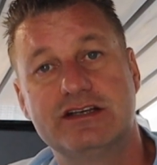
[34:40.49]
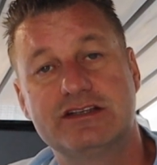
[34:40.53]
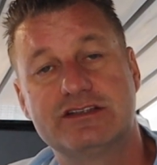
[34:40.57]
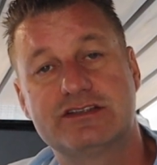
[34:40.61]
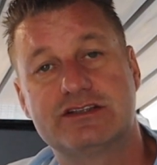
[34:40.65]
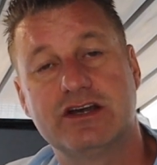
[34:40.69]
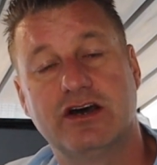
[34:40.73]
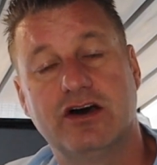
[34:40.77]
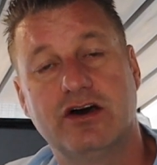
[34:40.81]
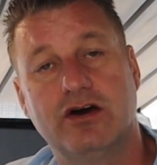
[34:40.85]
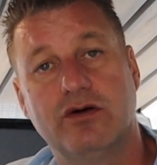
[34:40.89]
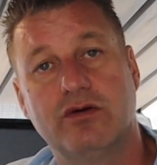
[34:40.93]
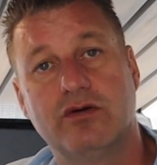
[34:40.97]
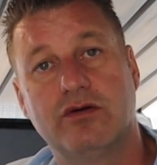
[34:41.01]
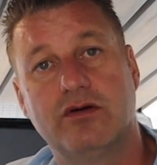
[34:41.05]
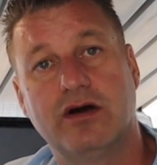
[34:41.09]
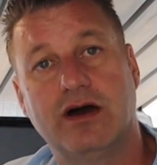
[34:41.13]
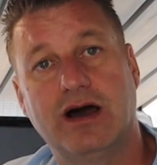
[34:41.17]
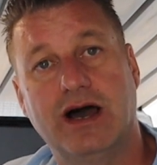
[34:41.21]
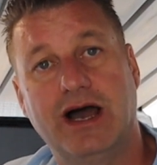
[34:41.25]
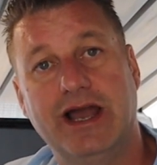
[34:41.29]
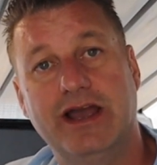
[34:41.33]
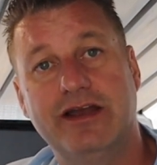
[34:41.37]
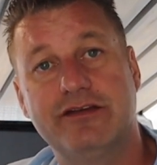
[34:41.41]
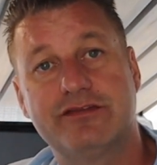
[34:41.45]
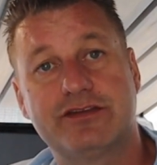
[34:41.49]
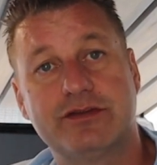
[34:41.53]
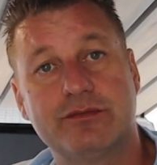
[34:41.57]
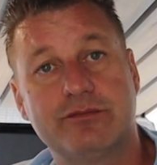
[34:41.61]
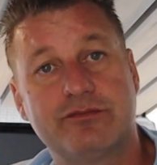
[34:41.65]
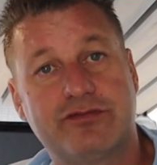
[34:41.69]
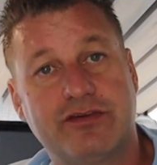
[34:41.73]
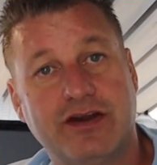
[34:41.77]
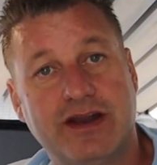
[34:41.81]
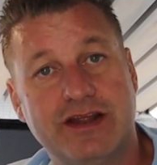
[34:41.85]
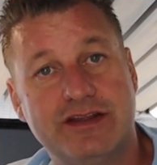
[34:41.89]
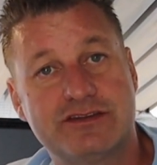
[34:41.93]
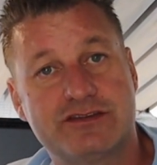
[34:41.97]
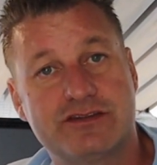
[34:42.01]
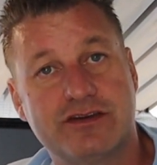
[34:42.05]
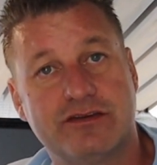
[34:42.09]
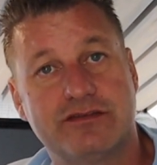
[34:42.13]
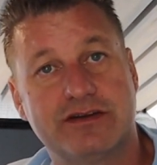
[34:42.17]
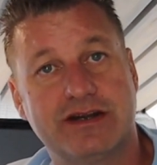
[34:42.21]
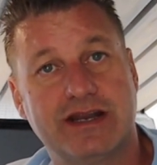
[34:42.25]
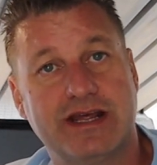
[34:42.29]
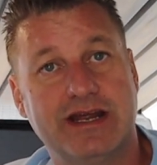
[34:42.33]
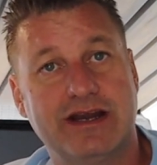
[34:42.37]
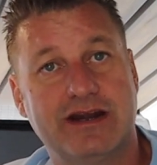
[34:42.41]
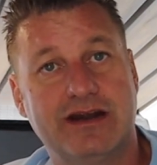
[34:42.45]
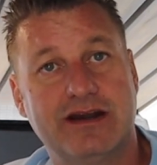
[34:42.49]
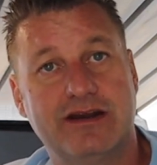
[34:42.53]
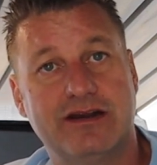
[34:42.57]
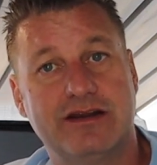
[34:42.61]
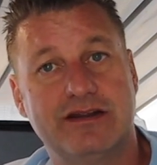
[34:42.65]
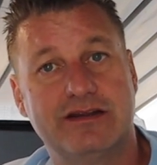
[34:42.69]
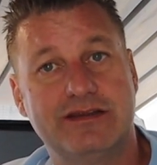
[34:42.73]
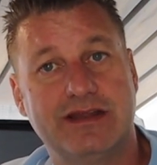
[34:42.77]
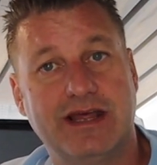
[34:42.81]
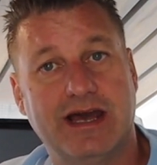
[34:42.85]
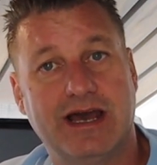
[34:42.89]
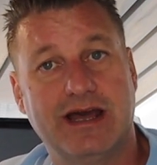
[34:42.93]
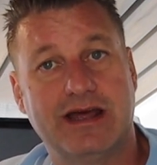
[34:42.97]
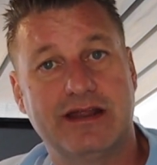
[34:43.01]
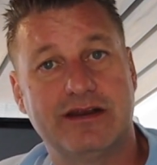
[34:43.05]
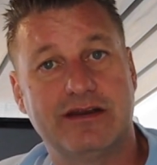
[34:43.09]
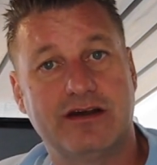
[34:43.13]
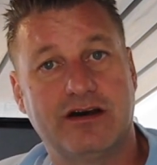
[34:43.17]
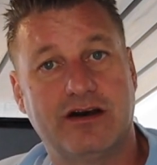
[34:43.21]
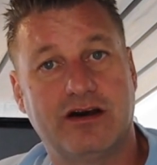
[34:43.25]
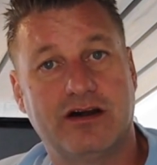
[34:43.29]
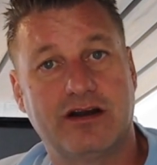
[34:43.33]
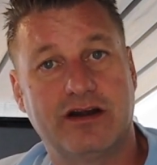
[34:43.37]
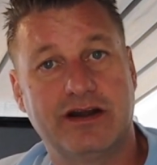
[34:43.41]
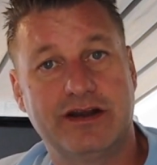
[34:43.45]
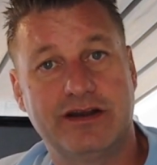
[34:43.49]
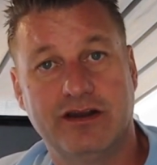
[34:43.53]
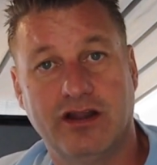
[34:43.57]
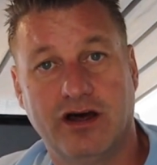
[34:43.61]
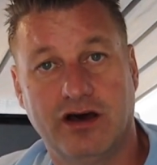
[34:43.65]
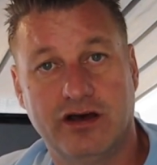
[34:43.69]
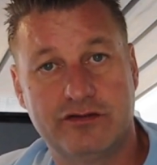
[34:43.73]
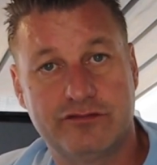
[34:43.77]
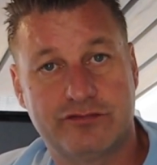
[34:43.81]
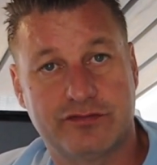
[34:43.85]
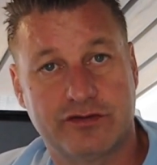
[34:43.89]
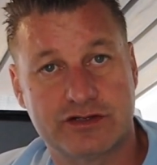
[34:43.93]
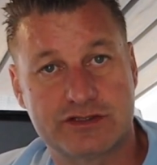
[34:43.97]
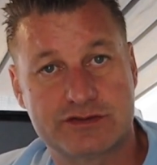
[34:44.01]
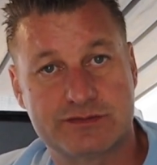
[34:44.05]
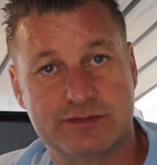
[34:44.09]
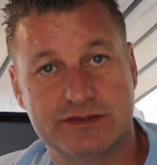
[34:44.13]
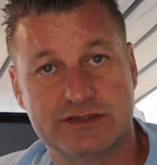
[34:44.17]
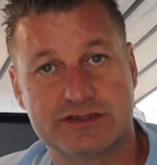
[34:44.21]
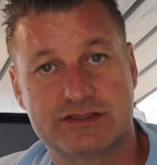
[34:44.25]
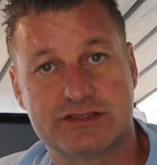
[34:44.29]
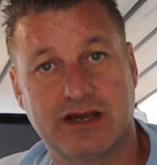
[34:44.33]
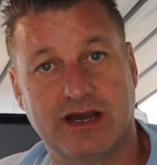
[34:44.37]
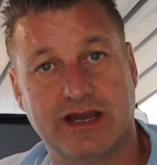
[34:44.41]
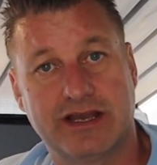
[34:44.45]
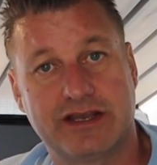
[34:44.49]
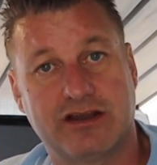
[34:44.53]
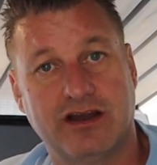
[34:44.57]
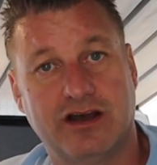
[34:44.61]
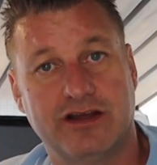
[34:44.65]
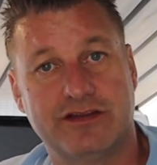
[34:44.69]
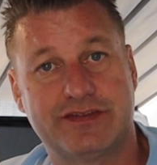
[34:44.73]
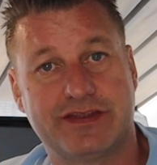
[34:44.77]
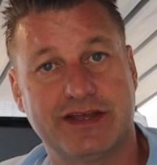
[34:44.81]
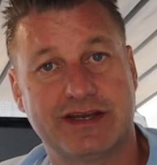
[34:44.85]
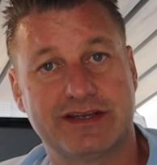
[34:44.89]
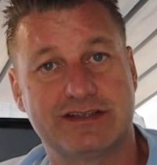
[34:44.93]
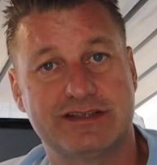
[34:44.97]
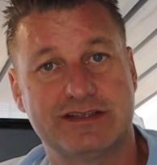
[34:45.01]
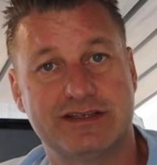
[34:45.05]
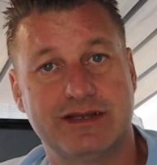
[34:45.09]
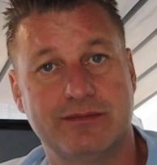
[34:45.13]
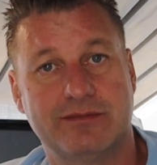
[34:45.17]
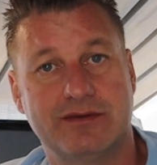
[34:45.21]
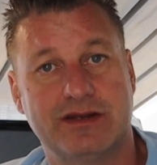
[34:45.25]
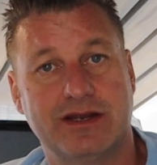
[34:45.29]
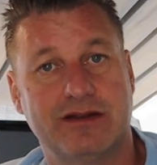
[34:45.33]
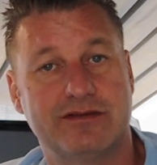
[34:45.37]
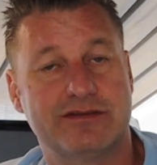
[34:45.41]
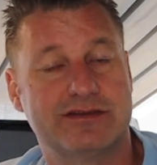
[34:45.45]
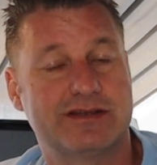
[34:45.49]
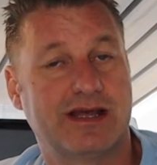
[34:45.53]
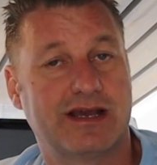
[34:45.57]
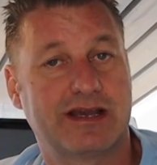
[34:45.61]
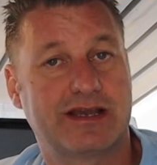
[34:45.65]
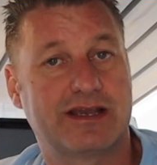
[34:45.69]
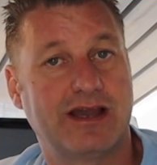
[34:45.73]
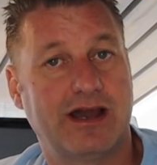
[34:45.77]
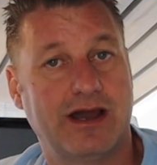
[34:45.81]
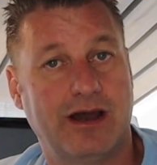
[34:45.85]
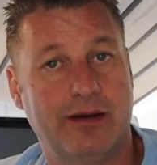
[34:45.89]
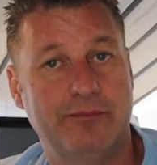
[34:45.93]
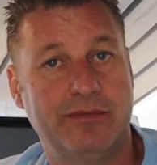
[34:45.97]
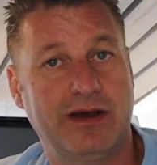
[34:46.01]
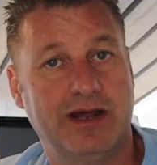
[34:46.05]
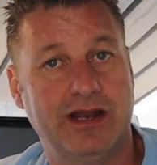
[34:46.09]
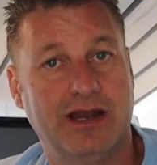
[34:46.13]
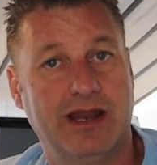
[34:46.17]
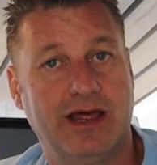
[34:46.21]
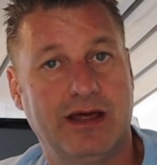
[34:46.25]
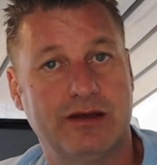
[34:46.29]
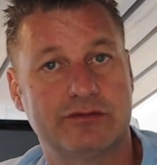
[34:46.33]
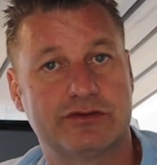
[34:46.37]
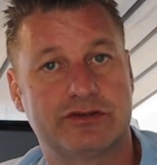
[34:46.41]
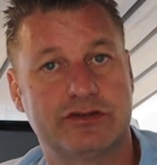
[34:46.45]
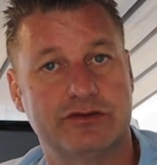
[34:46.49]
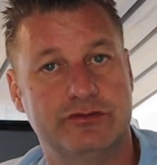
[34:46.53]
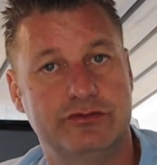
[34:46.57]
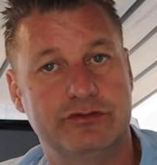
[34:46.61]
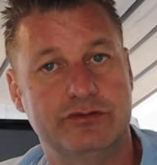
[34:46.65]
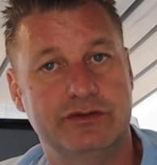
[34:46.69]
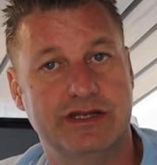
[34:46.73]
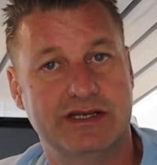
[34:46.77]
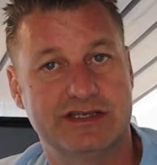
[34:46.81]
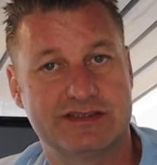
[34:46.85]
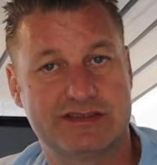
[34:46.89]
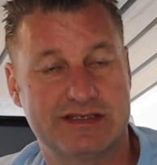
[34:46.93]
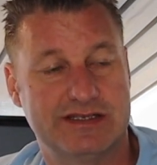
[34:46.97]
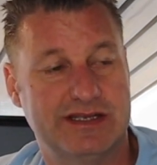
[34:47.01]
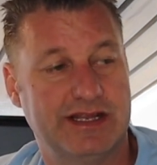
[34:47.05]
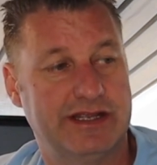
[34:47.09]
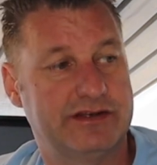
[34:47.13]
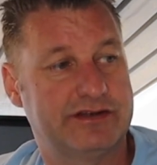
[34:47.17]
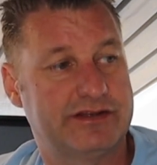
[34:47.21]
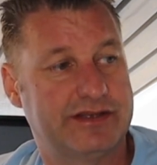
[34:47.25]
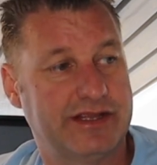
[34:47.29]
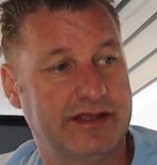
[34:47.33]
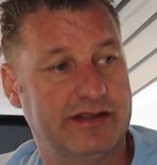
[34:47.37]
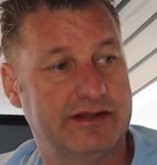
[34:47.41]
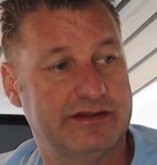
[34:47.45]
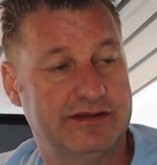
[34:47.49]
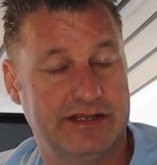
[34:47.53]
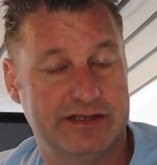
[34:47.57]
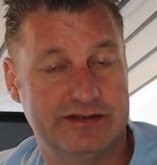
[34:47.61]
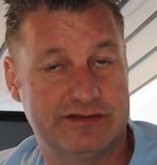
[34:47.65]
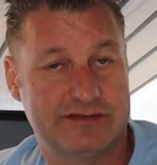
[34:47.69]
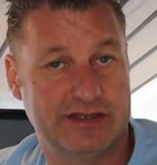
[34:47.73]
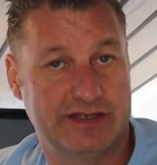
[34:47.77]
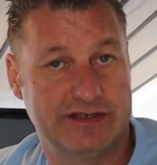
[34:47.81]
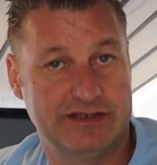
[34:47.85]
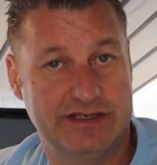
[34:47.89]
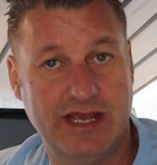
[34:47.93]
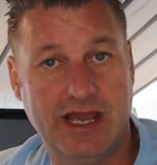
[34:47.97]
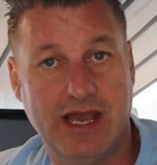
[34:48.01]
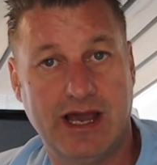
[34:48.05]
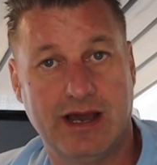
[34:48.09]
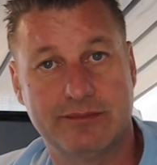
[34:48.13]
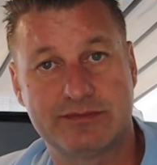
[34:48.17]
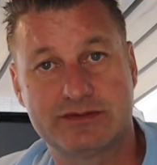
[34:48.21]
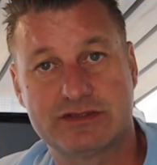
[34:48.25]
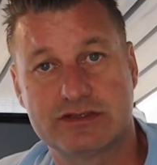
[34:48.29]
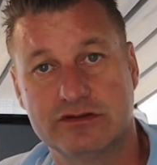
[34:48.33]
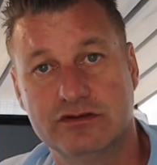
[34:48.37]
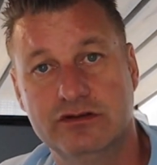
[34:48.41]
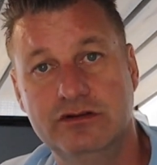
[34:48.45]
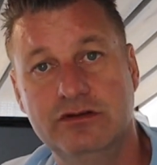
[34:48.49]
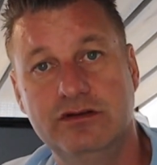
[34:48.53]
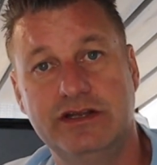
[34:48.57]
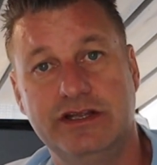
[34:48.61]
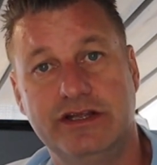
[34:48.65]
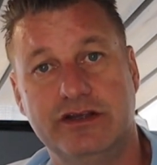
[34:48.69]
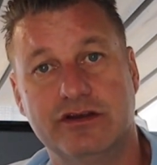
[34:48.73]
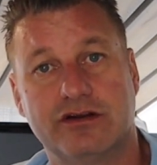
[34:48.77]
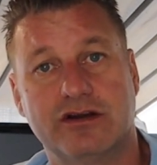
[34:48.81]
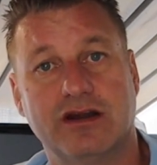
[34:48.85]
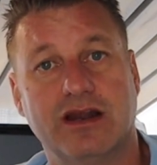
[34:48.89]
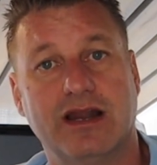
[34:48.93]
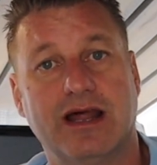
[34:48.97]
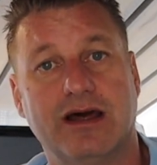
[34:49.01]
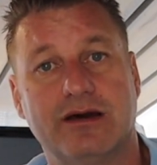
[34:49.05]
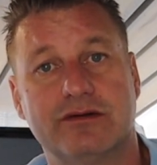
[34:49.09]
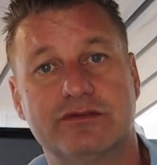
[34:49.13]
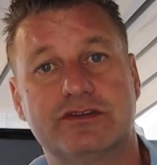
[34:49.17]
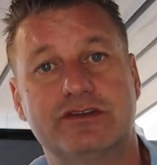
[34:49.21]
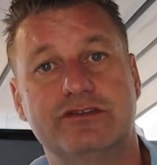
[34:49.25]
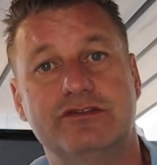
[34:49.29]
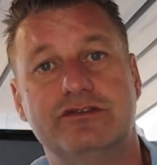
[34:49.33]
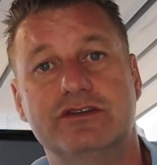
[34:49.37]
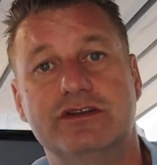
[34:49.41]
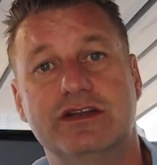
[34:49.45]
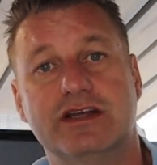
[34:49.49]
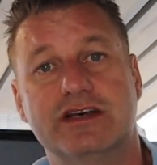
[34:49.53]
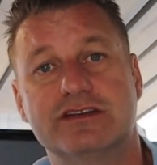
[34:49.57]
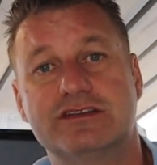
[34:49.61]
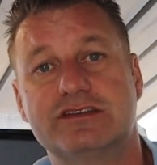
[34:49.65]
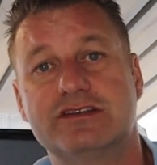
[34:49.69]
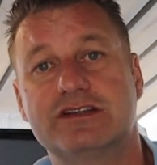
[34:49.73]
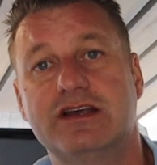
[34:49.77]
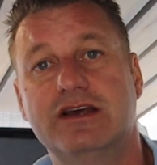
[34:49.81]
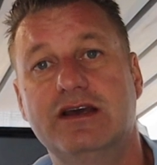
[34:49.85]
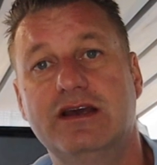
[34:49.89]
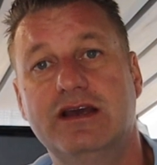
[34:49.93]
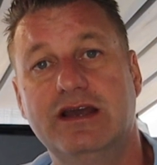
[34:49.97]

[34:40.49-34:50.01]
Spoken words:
So I have some friends over there that are in law enforcement, so I contacted them and I was like, am I allowed to do this? And they said, yeah, absolutely, you're allowed to do this.